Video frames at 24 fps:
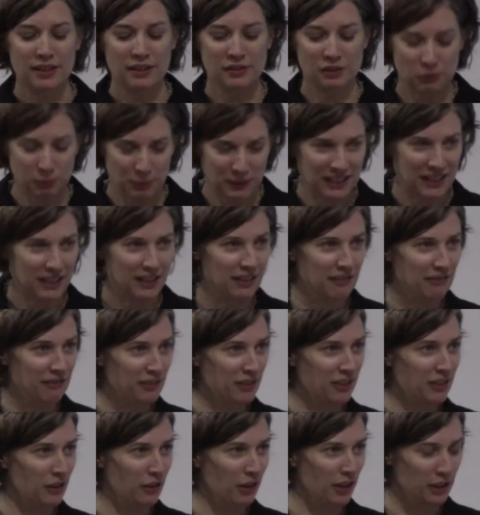And speaking of
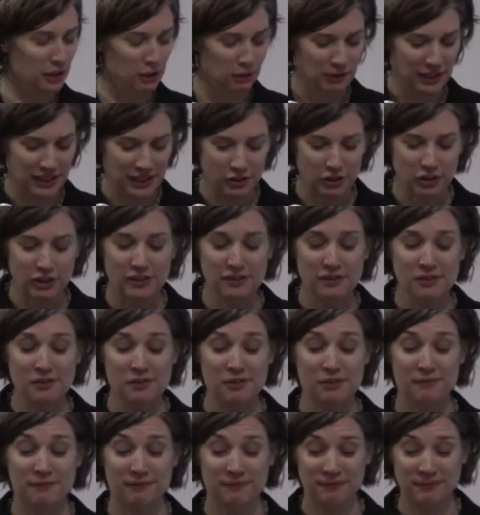
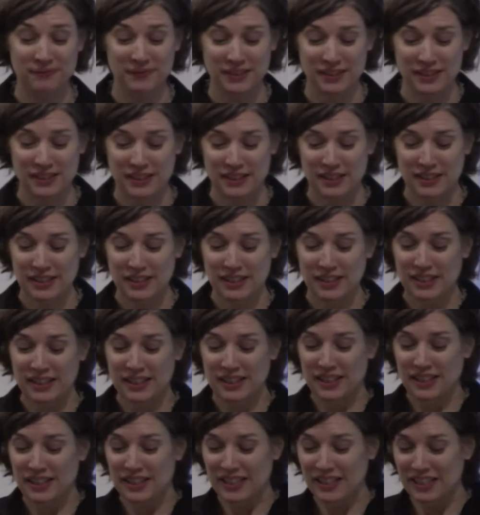inaugurations,
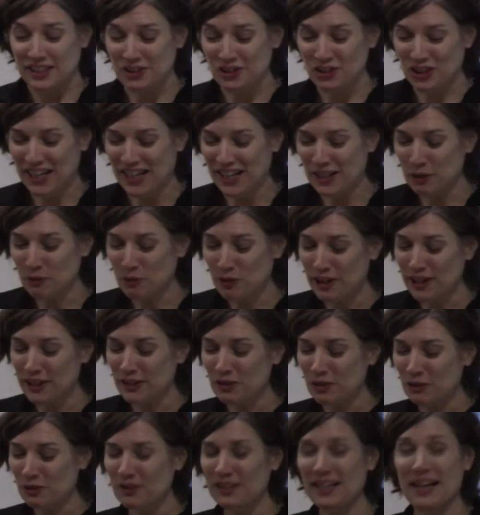in January
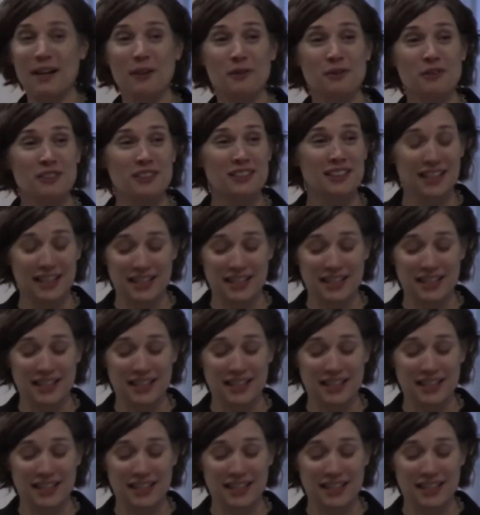two thousand